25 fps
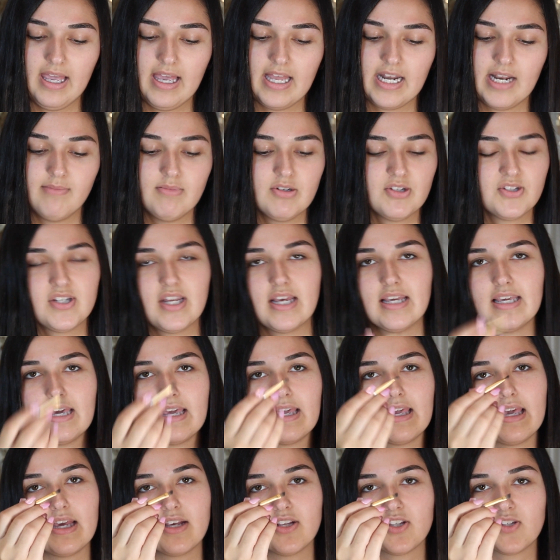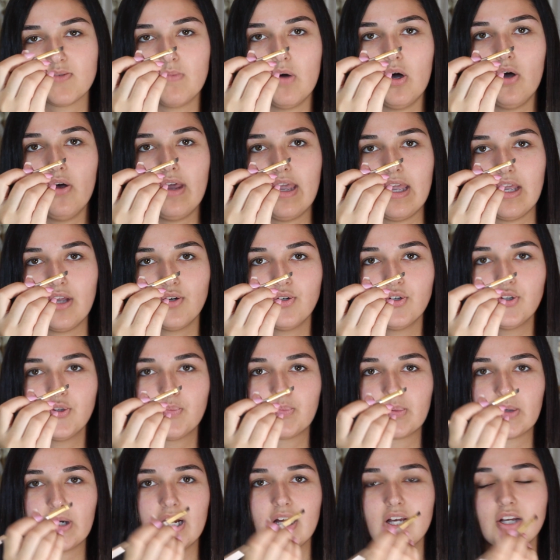and I'm just taking a small angled
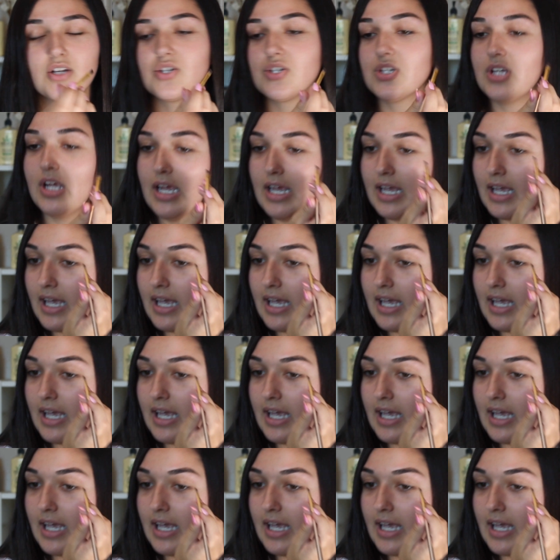brush